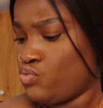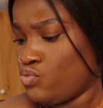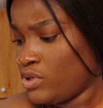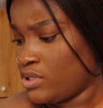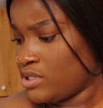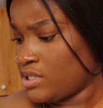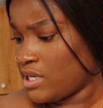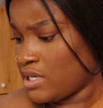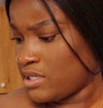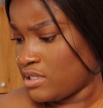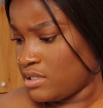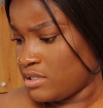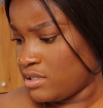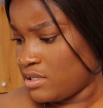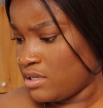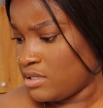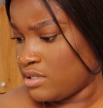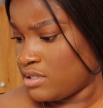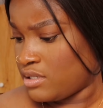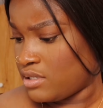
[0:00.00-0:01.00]
what size is
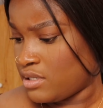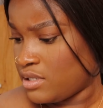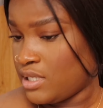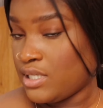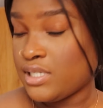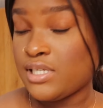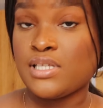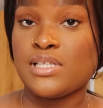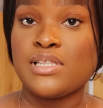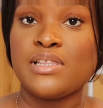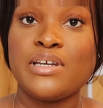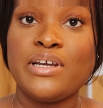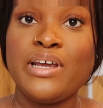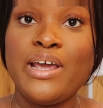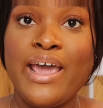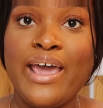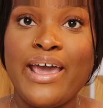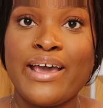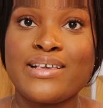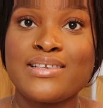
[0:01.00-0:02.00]
this this is
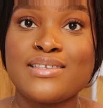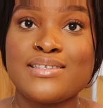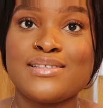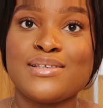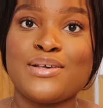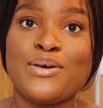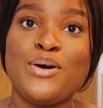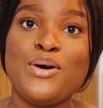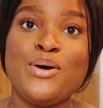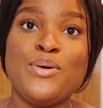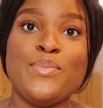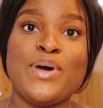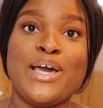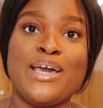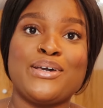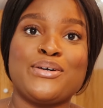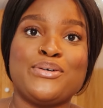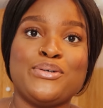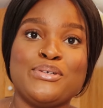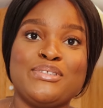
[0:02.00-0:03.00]
3x oh
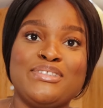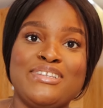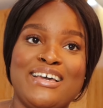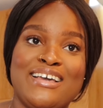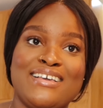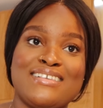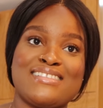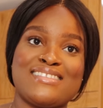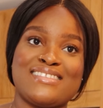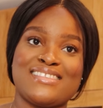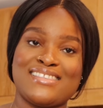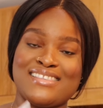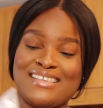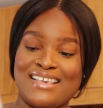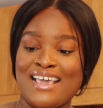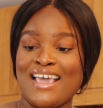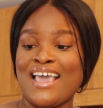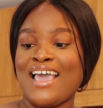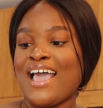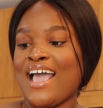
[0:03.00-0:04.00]
my goodness
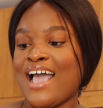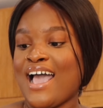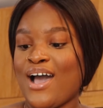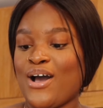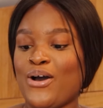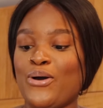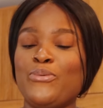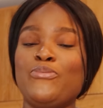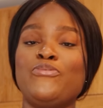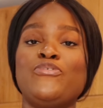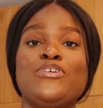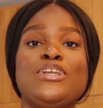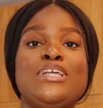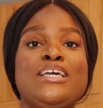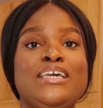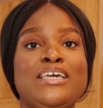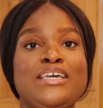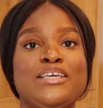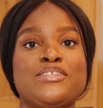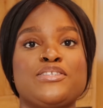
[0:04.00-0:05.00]

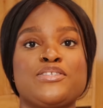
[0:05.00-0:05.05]
hopefully